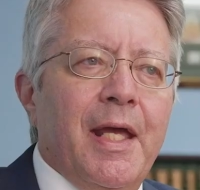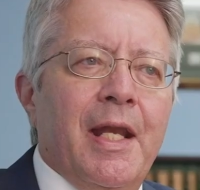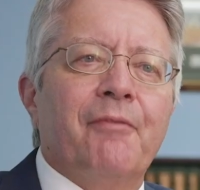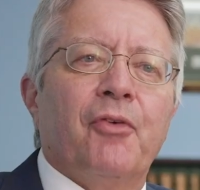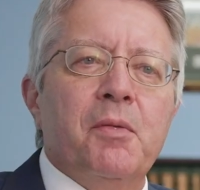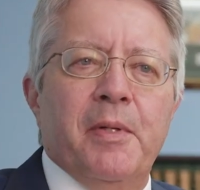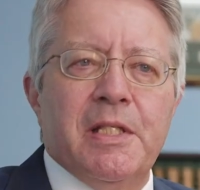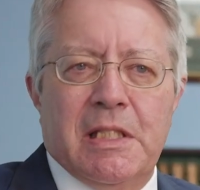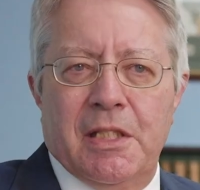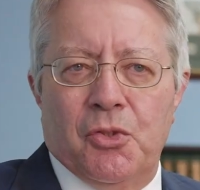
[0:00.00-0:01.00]
And every
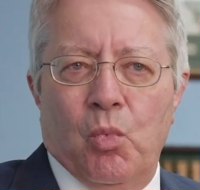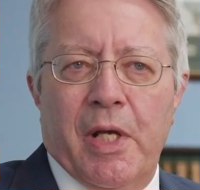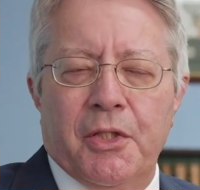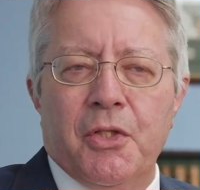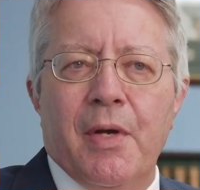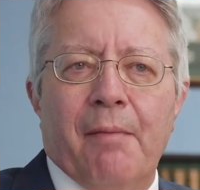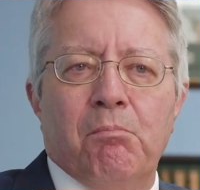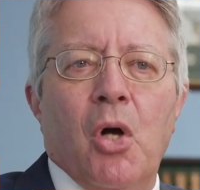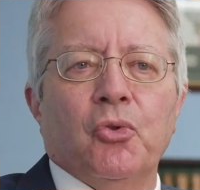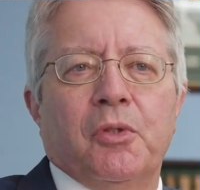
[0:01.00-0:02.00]
business, whether you
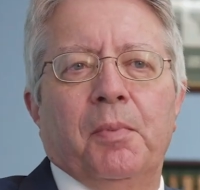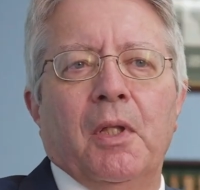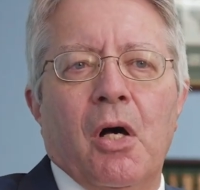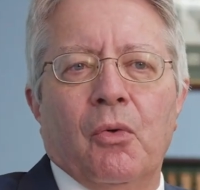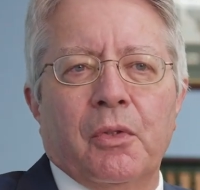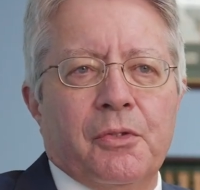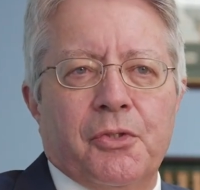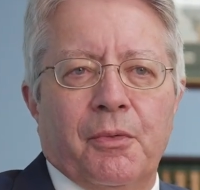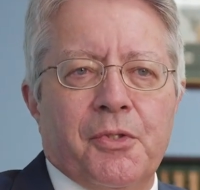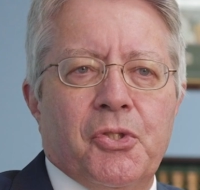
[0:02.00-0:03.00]
have multiple
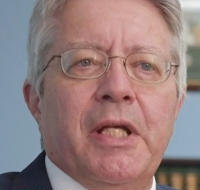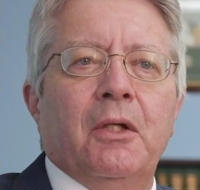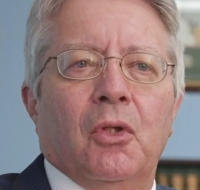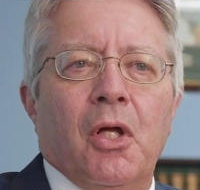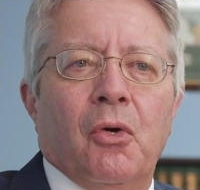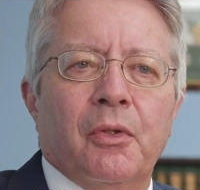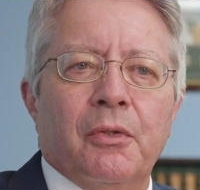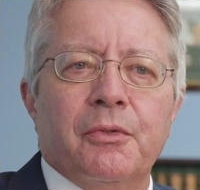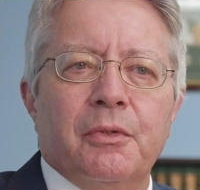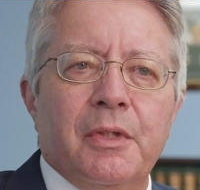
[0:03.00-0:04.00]
owners or a single
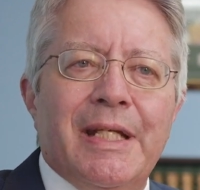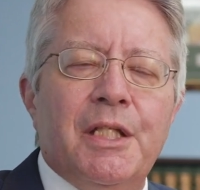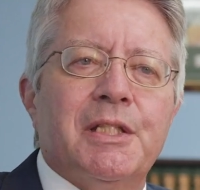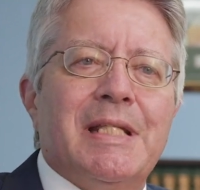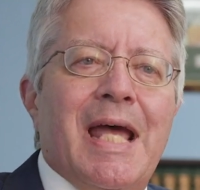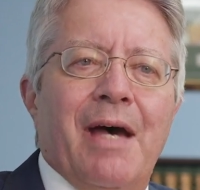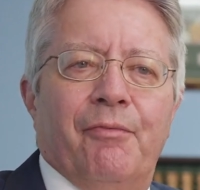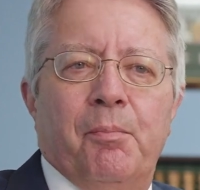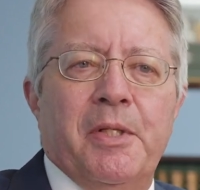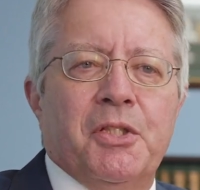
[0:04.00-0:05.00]
owner, needs to
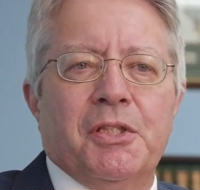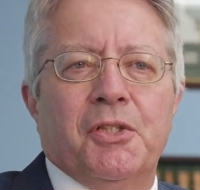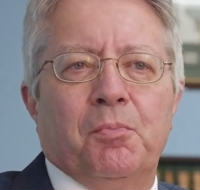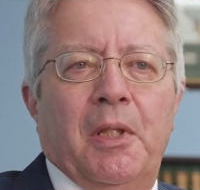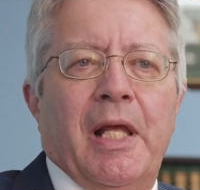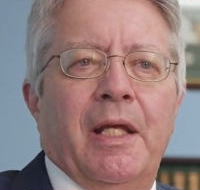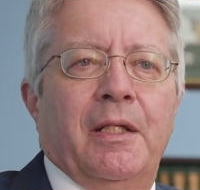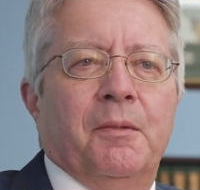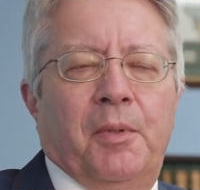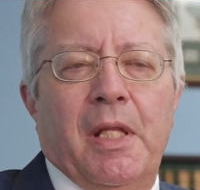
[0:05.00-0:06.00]
have a business
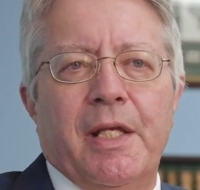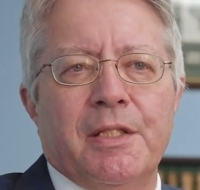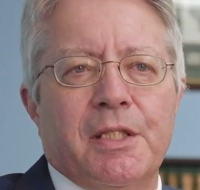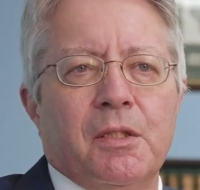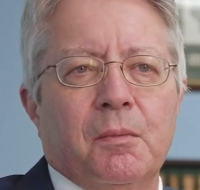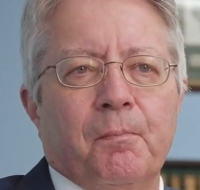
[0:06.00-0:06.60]
plan in place.